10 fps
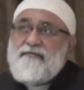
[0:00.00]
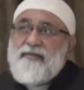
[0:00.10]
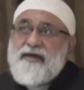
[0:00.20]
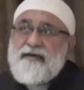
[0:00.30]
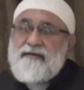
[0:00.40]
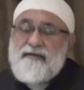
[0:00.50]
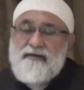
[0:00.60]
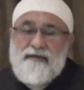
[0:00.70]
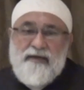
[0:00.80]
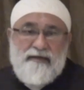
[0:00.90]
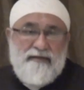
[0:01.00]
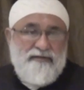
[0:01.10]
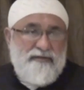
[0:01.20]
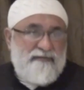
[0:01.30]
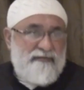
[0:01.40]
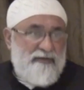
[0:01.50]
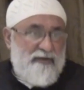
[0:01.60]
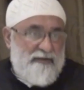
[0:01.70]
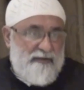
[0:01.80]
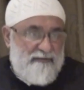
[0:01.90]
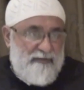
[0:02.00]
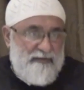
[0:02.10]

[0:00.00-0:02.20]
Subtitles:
by the guidance of the God-given